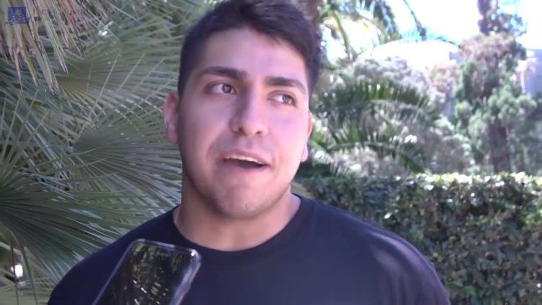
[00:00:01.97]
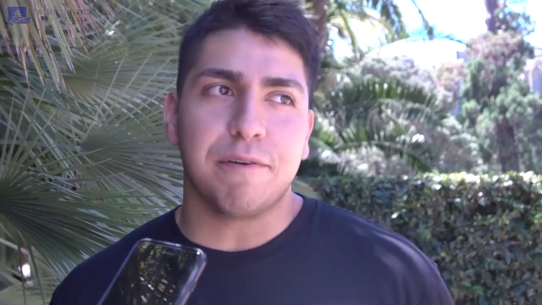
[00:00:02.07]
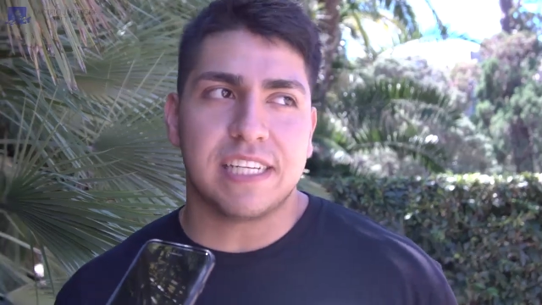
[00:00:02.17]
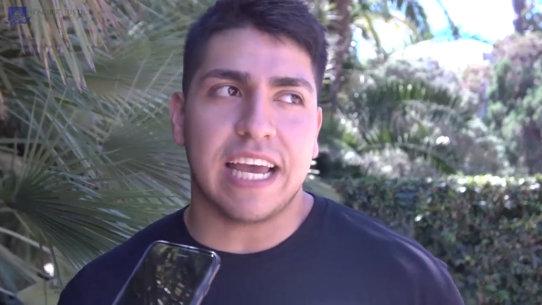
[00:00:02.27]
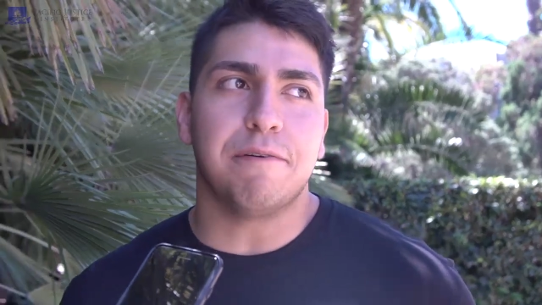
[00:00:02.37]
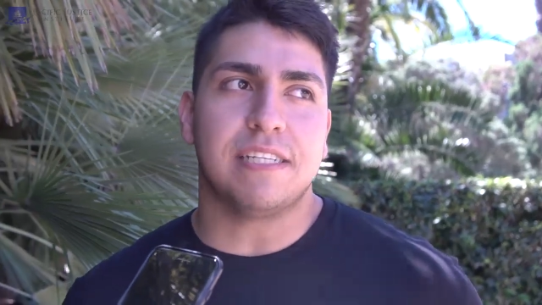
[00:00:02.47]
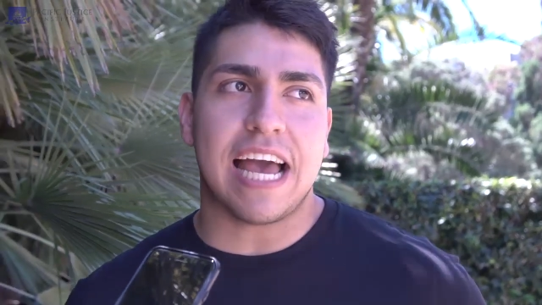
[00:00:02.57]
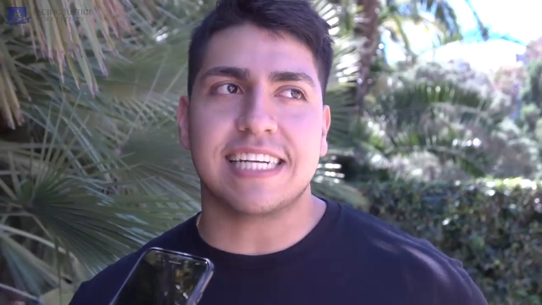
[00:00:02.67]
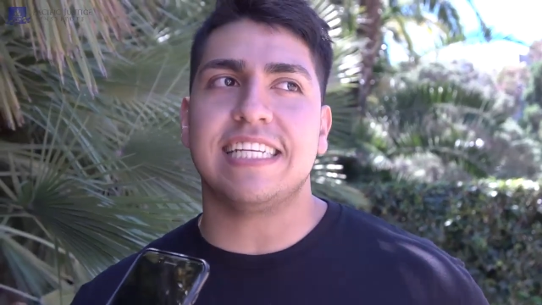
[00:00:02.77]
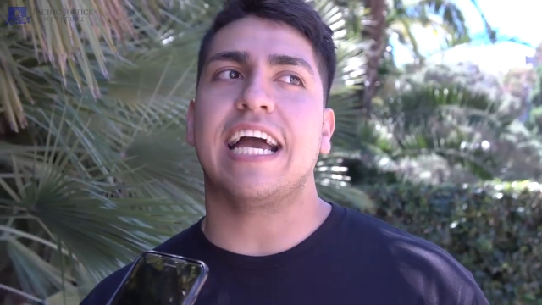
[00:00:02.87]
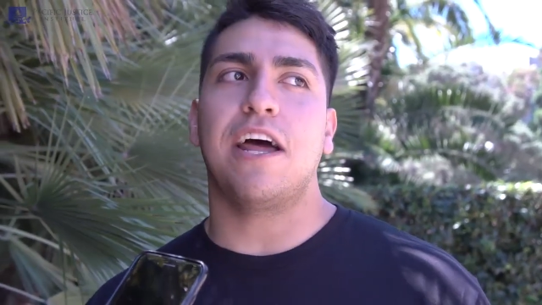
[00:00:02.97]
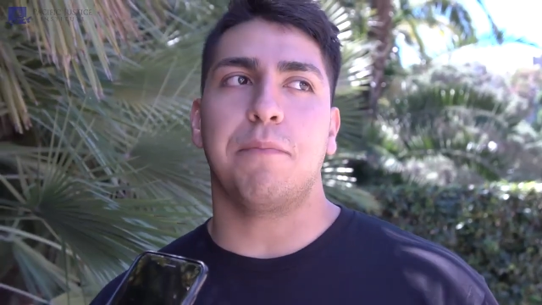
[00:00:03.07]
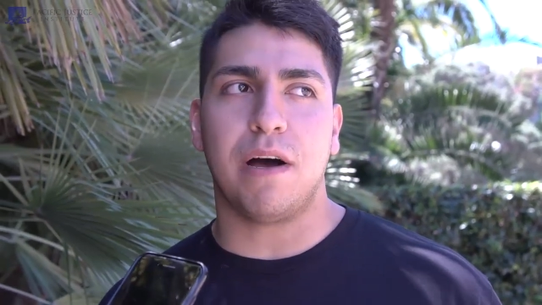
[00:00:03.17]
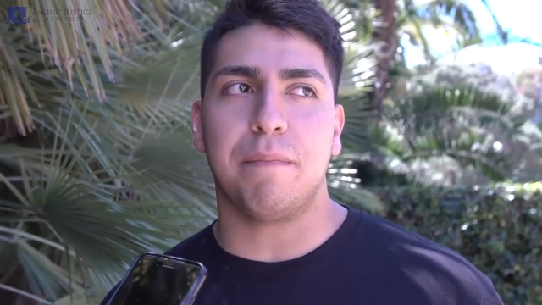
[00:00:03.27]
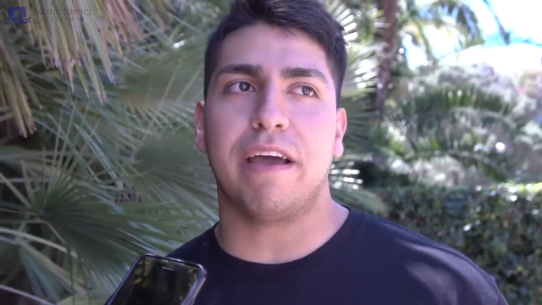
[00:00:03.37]
I would say I was acting out
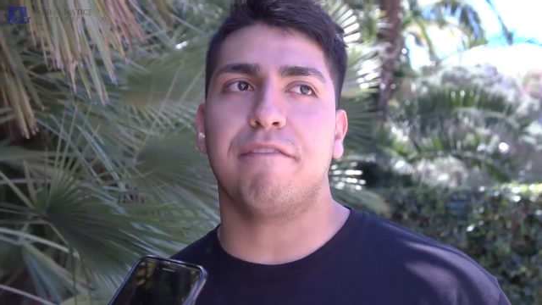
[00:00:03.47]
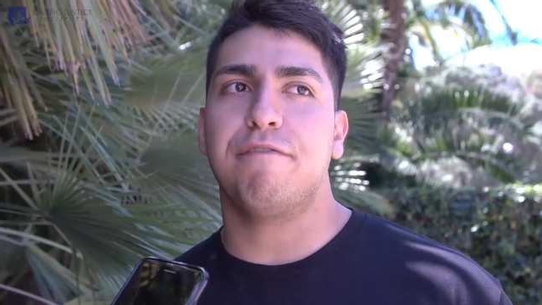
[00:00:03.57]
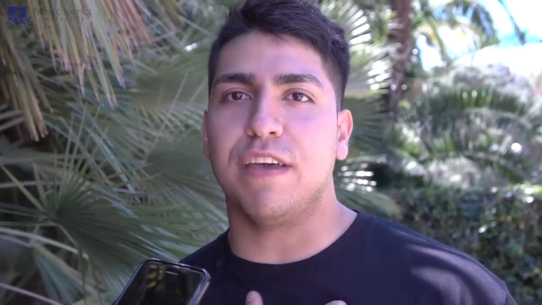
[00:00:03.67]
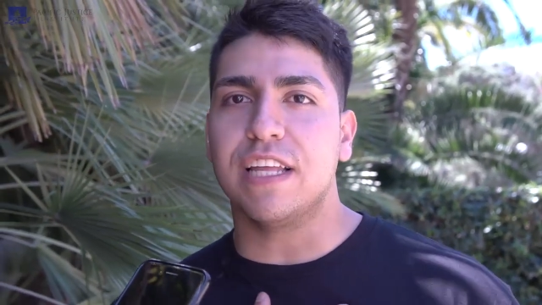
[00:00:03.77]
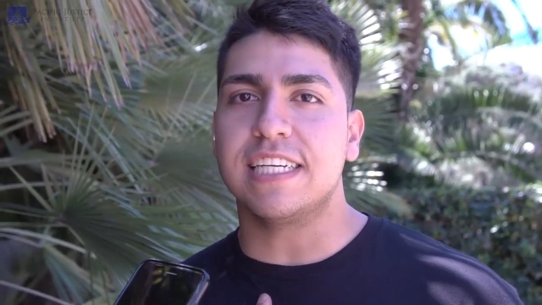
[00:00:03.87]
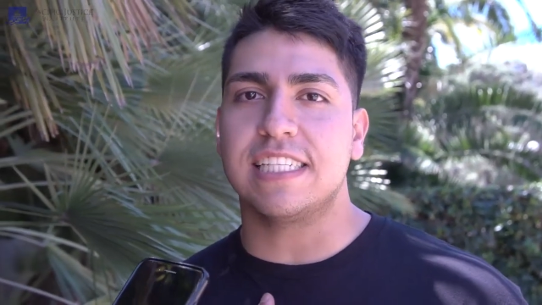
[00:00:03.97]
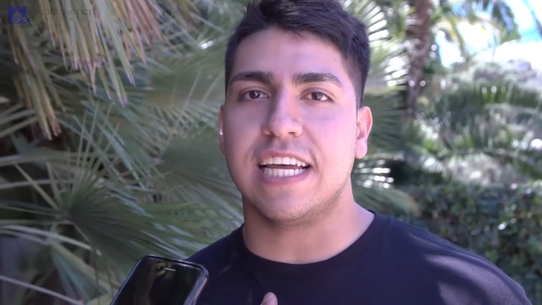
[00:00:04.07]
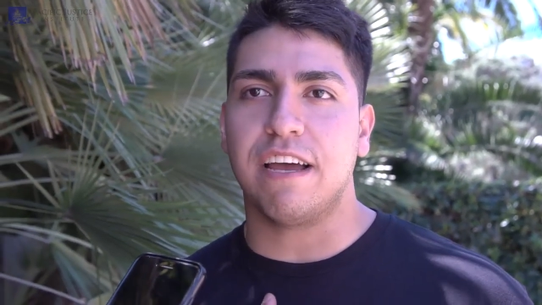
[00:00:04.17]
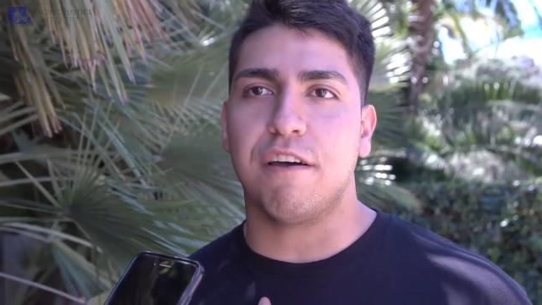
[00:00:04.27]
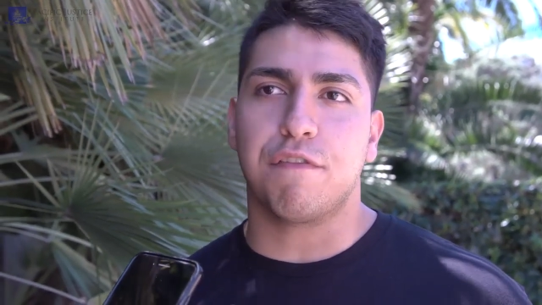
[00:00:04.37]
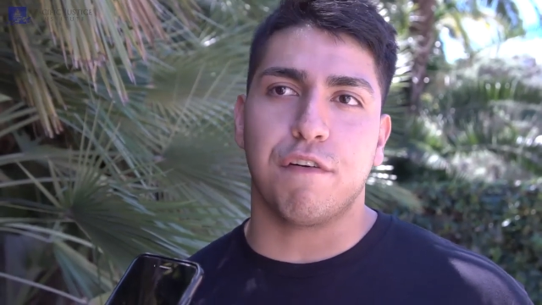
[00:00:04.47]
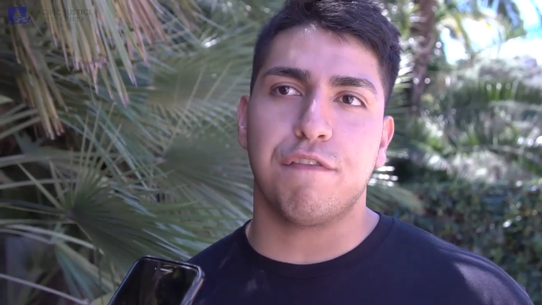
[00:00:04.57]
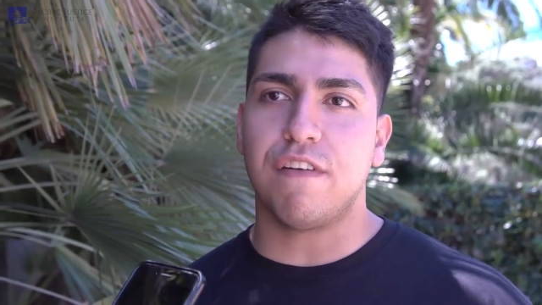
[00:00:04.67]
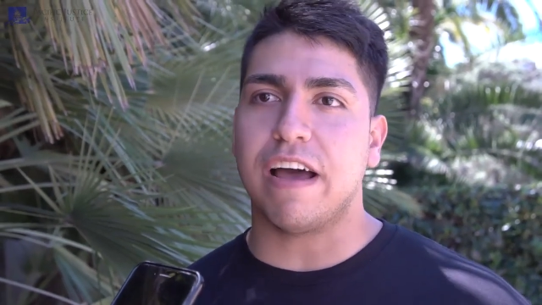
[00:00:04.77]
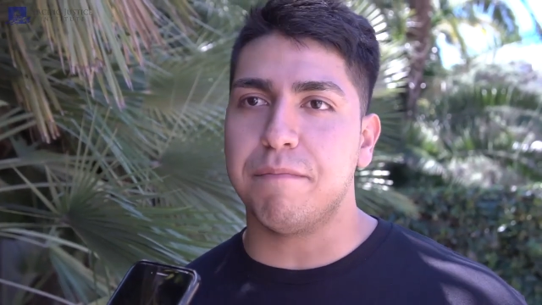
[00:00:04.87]
upon my feelings that for
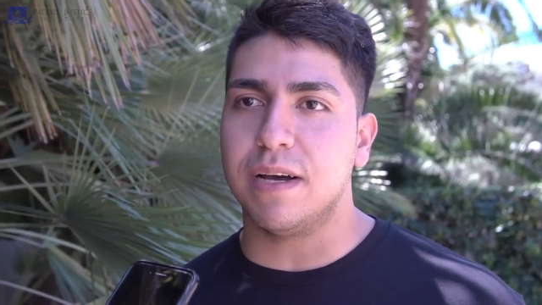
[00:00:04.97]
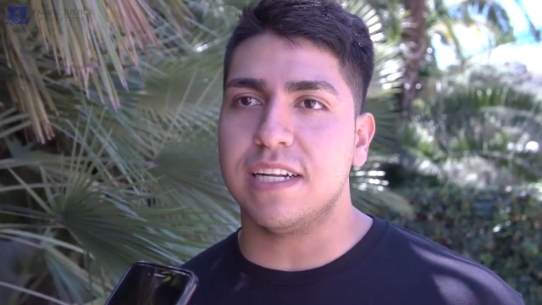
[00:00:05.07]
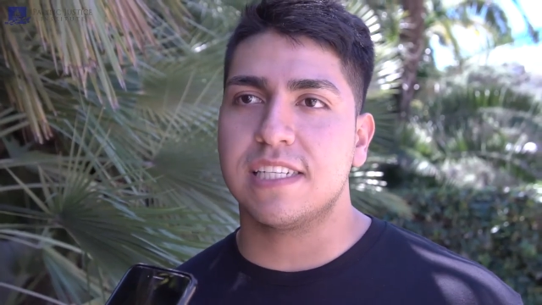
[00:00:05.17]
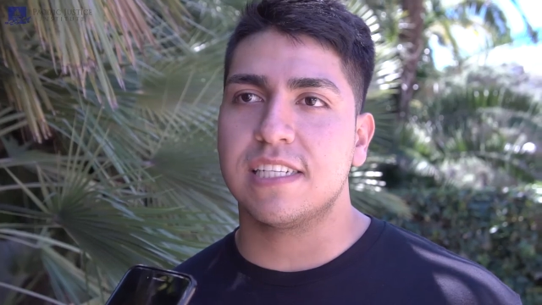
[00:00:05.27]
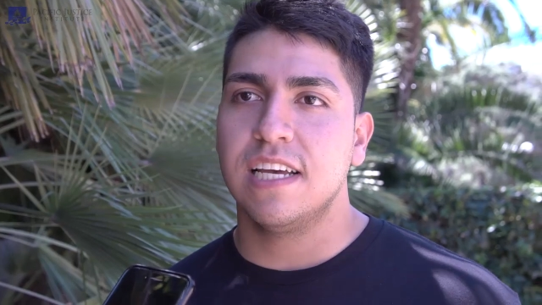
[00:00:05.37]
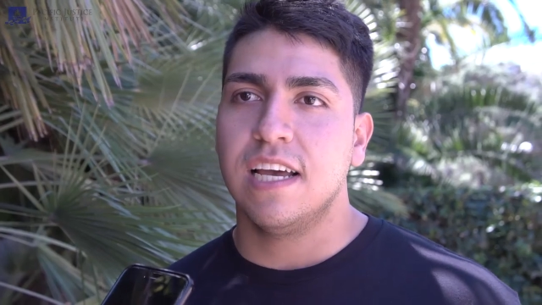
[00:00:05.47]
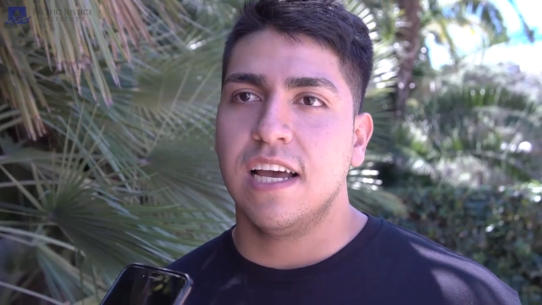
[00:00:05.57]
five months